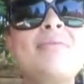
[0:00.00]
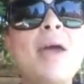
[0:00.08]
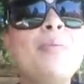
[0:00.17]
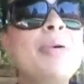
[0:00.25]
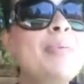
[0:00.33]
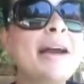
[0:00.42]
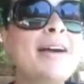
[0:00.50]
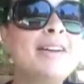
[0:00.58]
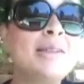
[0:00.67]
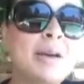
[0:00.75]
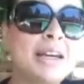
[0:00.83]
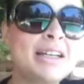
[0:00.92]
But my
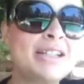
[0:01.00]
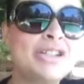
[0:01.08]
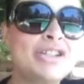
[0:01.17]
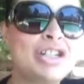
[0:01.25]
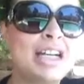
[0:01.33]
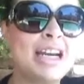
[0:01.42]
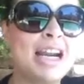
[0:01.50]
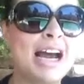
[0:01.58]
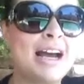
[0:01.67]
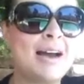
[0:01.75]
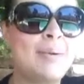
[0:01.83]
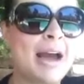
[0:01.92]
cosmetic surgeon,
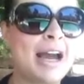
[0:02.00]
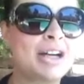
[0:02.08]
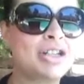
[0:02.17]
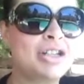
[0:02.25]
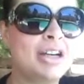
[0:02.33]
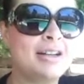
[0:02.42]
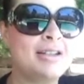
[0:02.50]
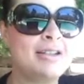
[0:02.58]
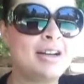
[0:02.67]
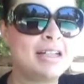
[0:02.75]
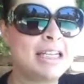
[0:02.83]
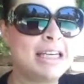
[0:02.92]
I actually got to
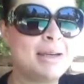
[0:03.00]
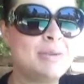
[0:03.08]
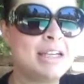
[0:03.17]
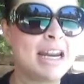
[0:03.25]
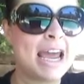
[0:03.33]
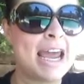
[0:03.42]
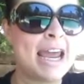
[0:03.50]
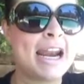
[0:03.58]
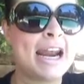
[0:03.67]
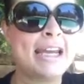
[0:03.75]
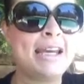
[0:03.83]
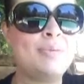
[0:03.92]
talk to him today, and
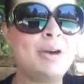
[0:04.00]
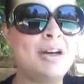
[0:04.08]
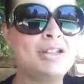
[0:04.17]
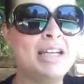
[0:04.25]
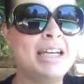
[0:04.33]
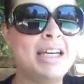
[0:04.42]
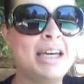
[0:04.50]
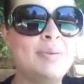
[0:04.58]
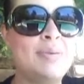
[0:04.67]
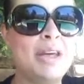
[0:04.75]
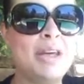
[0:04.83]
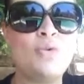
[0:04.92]
I emailed him.
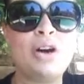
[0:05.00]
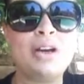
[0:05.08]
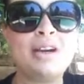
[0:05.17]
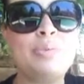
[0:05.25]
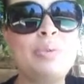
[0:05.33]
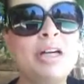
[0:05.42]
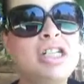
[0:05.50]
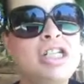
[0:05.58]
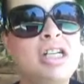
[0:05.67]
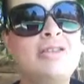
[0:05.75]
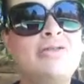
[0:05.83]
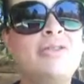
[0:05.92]
He wanted a bunch
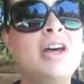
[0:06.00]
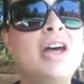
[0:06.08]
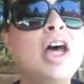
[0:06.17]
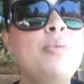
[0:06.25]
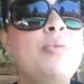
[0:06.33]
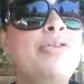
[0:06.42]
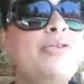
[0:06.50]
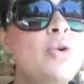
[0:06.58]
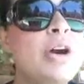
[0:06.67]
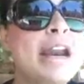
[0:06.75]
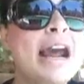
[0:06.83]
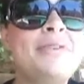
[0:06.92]
of before
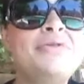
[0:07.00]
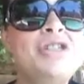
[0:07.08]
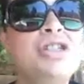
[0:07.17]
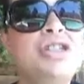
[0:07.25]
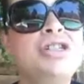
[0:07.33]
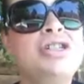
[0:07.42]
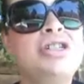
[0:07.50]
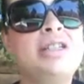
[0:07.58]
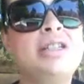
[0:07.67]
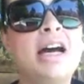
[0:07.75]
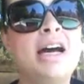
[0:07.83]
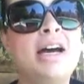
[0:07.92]
and afters,
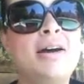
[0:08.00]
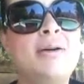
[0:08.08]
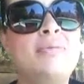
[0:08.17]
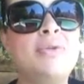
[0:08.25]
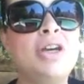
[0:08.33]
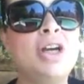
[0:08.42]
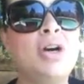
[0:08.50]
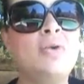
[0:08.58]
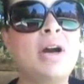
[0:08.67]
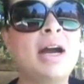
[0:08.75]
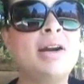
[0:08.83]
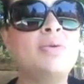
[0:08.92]

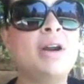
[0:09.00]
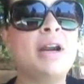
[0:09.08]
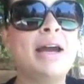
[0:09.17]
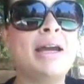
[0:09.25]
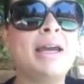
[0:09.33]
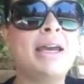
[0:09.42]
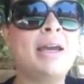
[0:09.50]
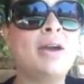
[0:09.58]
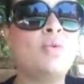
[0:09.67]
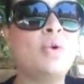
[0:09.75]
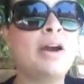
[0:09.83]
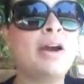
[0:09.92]
kind of
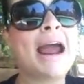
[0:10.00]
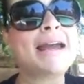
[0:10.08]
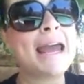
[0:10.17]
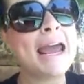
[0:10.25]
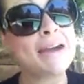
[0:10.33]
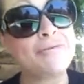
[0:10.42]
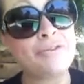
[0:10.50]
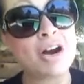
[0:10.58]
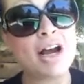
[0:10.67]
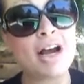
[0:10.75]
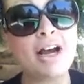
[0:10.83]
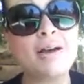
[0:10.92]
where I came
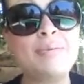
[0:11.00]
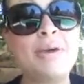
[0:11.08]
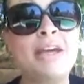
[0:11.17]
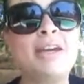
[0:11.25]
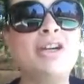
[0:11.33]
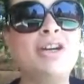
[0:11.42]
from, and